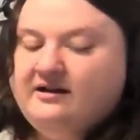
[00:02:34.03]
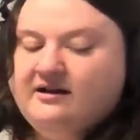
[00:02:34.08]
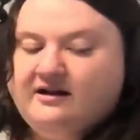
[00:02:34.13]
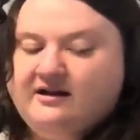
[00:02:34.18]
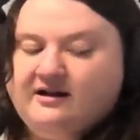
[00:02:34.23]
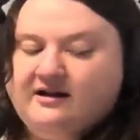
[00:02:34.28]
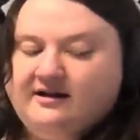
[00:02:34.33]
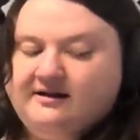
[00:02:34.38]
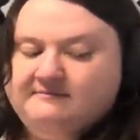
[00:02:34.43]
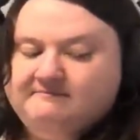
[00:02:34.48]

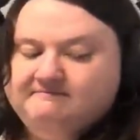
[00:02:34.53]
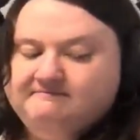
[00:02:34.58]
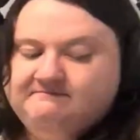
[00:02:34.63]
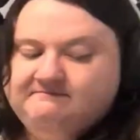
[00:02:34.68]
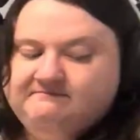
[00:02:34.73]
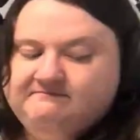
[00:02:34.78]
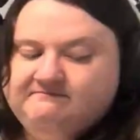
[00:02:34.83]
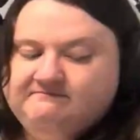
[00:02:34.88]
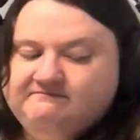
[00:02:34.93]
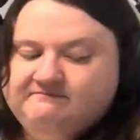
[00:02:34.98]
And
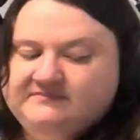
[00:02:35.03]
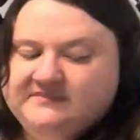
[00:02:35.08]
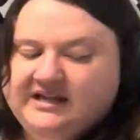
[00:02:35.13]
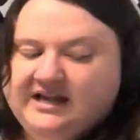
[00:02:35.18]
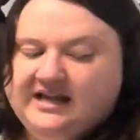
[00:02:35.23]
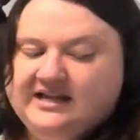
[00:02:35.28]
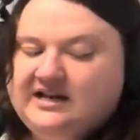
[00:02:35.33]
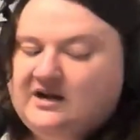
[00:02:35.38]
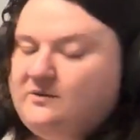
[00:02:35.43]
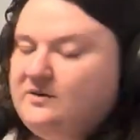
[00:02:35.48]

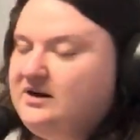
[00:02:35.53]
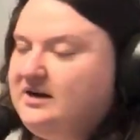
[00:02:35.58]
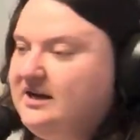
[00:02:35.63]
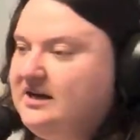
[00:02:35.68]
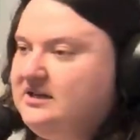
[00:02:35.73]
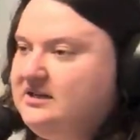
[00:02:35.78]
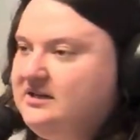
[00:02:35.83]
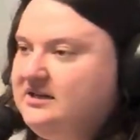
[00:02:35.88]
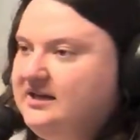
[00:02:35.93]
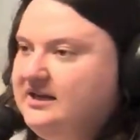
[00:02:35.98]
now we're
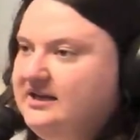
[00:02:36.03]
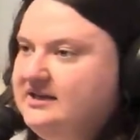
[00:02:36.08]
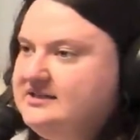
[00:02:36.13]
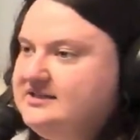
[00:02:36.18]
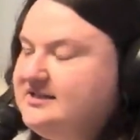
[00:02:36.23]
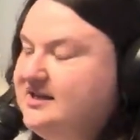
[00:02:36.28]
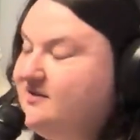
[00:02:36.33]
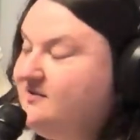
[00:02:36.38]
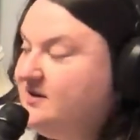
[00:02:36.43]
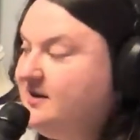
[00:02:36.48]
kind of looking at
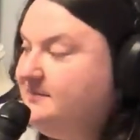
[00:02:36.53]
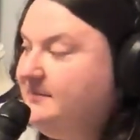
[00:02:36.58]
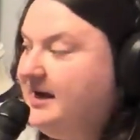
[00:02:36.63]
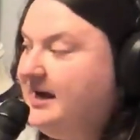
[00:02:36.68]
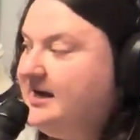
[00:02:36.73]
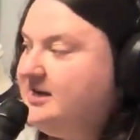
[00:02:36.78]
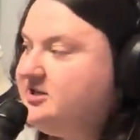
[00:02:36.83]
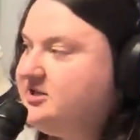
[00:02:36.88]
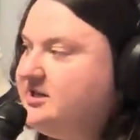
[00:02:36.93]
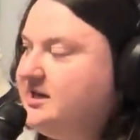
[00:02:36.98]

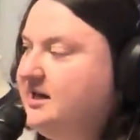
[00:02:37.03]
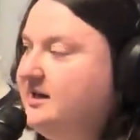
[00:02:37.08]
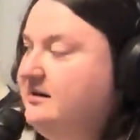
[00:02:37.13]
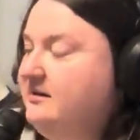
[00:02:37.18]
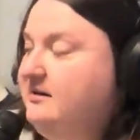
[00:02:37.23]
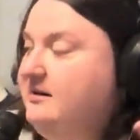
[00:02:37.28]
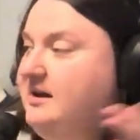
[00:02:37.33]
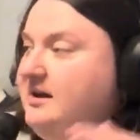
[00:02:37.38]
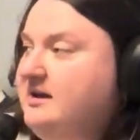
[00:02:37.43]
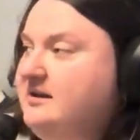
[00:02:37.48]

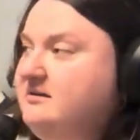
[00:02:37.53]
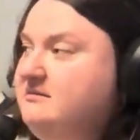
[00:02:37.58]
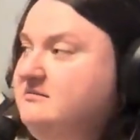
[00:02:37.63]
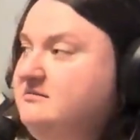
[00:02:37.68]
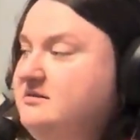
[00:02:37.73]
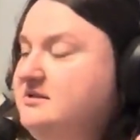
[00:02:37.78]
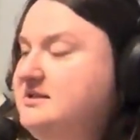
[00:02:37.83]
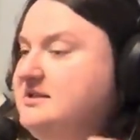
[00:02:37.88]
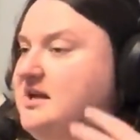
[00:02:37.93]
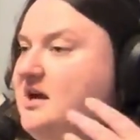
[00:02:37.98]
self-compassion
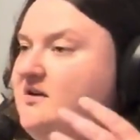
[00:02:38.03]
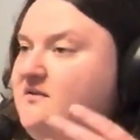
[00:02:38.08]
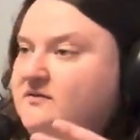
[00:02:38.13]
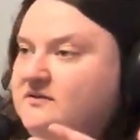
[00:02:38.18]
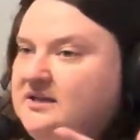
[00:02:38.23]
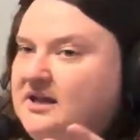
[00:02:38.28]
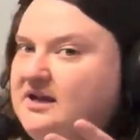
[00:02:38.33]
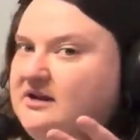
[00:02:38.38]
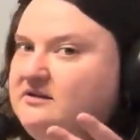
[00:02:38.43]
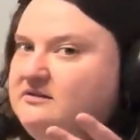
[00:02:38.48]
and
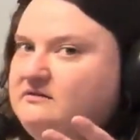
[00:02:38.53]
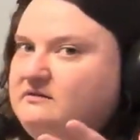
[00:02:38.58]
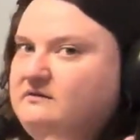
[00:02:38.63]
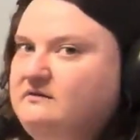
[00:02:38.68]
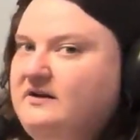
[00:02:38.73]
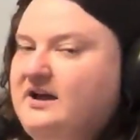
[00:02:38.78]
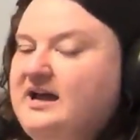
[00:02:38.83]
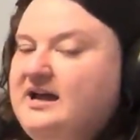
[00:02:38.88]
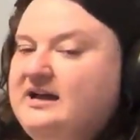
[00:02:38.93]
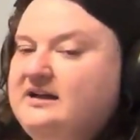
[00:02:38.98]

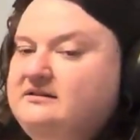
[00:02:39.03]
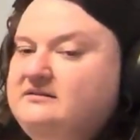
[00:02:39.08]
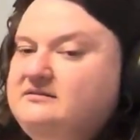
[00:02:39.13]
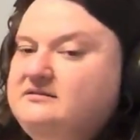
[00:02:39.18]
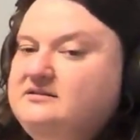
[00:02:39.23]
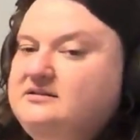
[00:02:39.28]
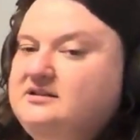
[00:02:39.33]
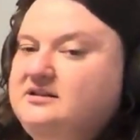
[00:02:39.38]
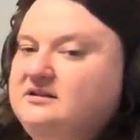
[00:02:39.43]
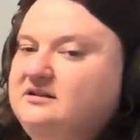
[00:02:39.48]
self-love
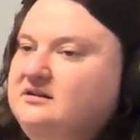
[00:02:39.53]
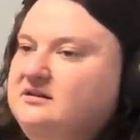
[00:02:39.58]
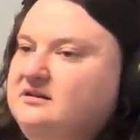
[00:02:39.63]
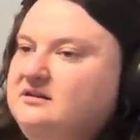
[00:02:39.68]
and